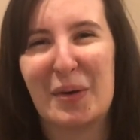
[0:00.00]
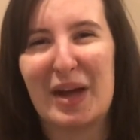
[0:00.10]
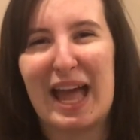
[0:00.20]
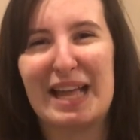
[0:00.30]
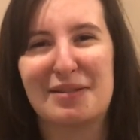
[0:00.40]

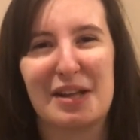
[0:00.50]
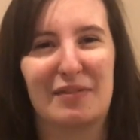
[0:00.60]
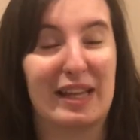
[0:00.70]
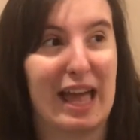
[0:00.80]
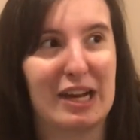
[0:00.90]
instead of
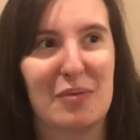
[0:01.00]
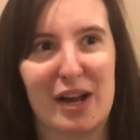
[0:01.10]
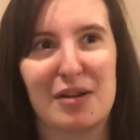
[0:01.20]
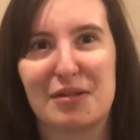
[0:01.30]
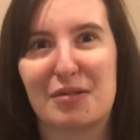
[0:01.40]
like anyone
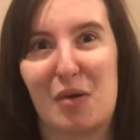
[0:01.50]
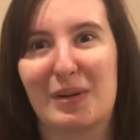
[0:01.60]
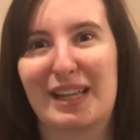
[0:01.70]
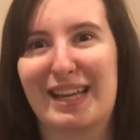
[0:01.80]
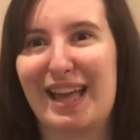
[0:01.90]
else, it's
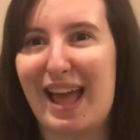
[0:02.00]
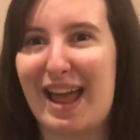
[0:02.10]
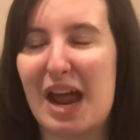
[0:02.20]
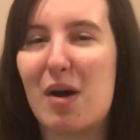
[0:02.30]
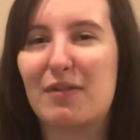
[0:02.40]
normally like,
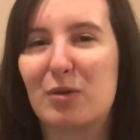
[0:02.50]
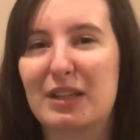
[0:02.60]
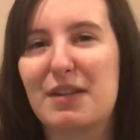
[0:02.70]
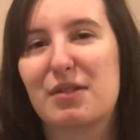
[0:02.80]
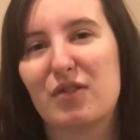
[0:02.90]
and now everyone
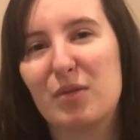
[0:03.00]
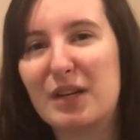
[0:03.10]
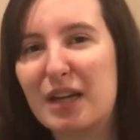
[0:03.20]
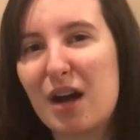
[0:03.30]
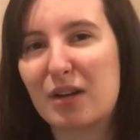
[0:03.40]
leaves the room
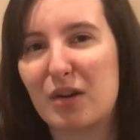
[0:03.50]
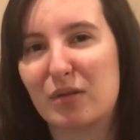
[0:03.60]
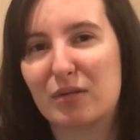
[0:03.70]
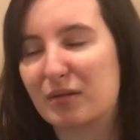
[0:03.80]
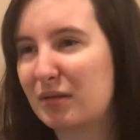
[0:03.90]
and
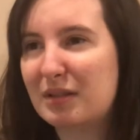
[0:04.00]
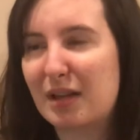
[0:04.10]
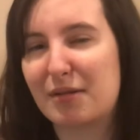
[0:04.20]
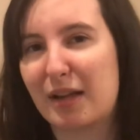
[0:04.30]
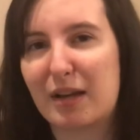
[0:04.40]
Iago
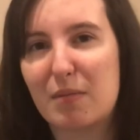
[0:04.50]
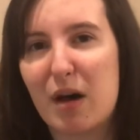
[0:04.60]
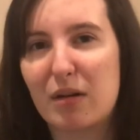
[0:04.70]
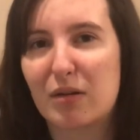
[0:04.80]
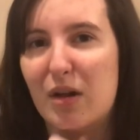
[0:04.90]
does like a
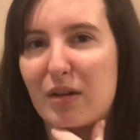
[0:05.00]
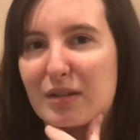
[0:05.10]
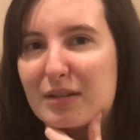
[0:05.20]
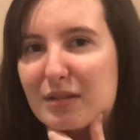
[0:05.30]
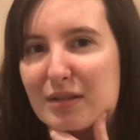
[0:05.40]
monologue
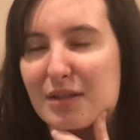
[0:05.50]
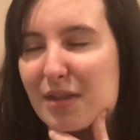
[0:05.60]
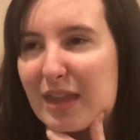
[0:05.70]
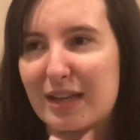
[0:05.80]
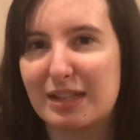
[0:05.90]

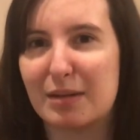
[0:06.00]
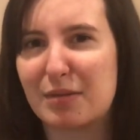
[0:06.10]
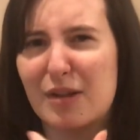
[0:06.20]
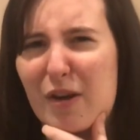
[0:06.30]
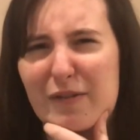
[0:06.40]
thing to
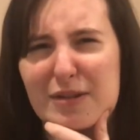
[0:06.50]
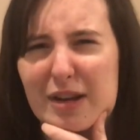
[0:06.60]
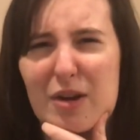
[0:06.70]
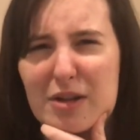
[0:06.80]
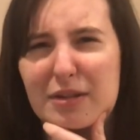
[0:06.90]
himself. Is
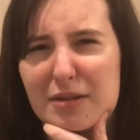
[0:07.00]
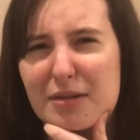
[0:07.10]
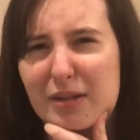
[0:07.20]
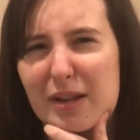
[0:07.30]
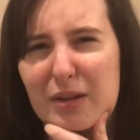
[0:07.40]
that called a
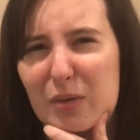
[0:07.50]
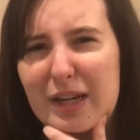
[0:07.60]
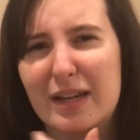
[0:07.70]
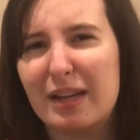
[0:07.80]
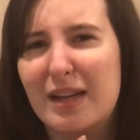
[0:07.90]

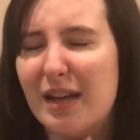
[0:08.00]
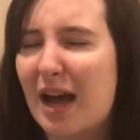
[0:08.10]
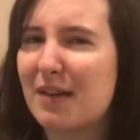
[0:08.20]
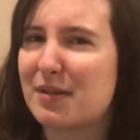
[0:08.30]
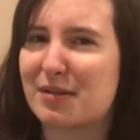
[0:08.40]
soliloquy?
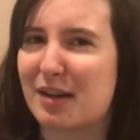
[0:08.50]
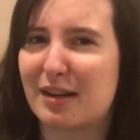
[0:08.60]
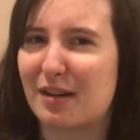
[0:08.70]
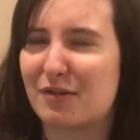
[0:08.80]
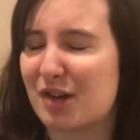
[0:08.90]
I haven't
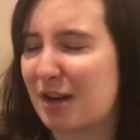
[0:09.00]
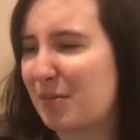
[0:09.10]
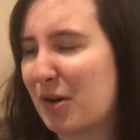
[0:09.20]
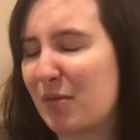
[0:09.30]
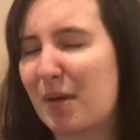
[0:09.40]
studied enough
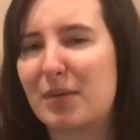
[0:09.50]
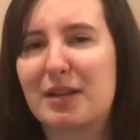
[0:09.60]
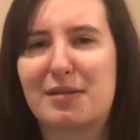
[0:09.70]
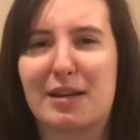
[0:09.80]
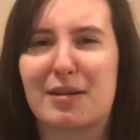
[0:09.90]
Shakespeare to remember
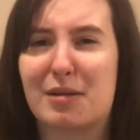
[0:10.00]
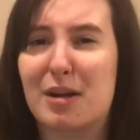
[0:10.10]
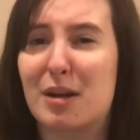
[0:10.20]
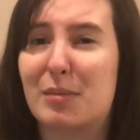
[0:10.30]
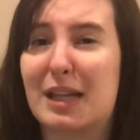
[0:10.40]
these things.
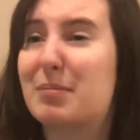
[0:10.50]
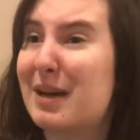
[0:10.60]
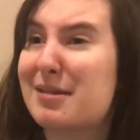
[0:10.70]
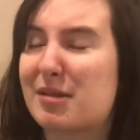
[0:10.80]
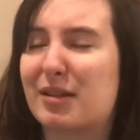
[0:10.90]
But like
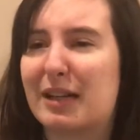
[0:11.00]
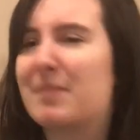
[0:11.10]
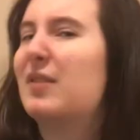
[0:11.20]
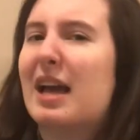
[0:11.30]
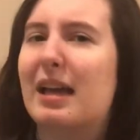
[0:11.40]
basically,
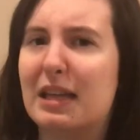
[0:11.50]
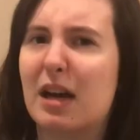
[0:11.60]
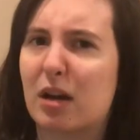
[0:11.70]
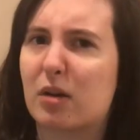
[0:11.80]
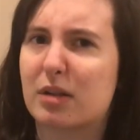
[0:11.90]

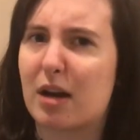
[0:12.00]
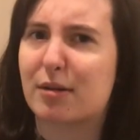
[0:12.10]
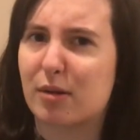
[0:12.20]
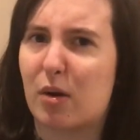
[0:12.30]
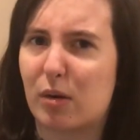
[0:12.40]
Iago
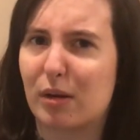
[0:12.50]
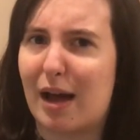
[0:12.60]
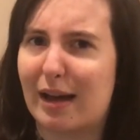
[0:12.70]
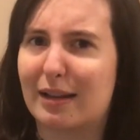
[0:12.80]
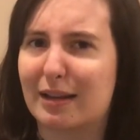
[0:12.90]
talks a whole
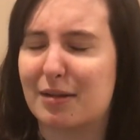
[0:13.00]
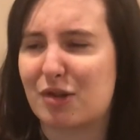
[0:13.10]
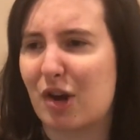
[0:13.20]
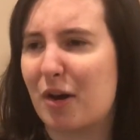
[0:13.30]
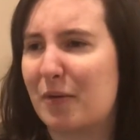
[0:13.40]
lot in this
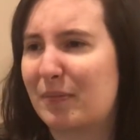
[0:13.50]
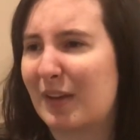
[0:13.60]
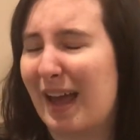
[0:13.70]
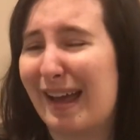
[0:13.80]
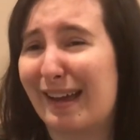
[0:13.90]
show,
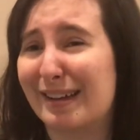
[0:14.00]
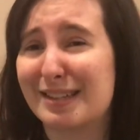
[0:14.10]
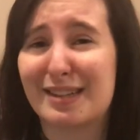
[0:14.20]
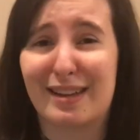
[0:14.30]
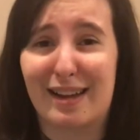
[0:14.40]

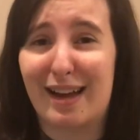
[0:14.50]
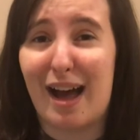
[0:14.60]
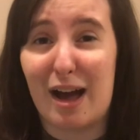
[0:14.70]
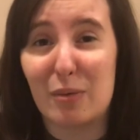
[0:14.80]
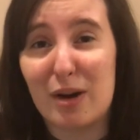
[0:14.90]
and
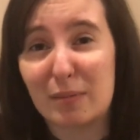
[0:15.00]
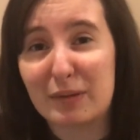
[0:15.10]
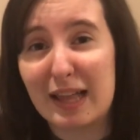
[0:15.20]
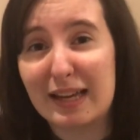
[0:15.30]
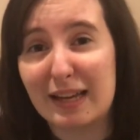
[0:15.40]
I want to
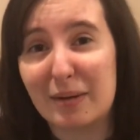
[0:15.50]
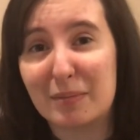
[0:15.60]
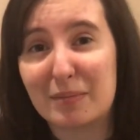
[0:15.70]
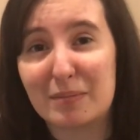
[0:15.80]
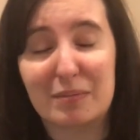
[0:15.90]
play him
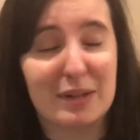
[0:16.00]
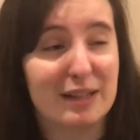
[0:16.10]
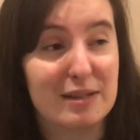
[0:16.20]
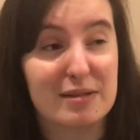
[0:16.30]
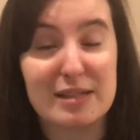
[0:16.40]

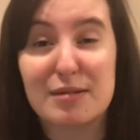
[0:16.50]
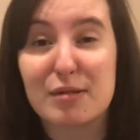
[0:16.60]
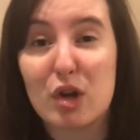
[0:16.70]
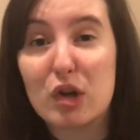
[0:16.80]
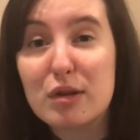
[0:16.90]
because he's
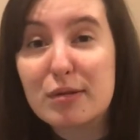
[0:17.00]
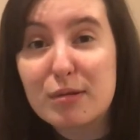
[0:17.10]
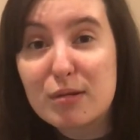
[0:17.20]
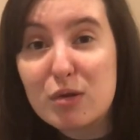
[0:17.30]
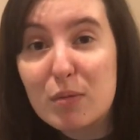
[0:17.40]

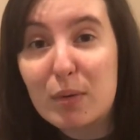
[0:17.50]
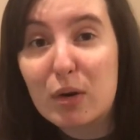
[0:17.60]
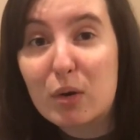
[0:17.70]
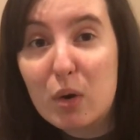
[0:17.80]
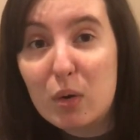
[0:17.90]
super
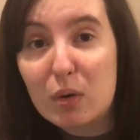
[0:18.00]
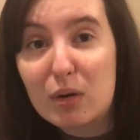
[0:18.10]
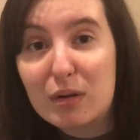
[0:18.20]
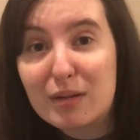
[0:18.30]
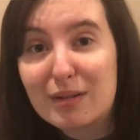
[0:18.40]

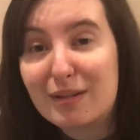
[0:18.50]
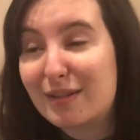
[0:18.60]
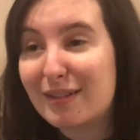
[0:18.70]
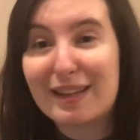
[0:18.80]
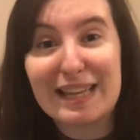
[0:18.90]
cool.
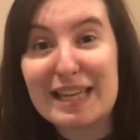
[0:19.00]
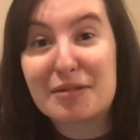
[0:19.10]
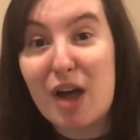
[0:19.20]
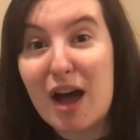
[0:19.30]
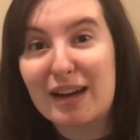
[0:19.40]
He's
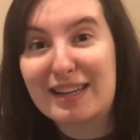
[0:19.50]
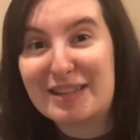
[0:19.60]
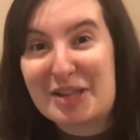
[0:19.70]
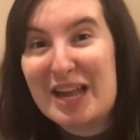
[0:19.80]
not. He's like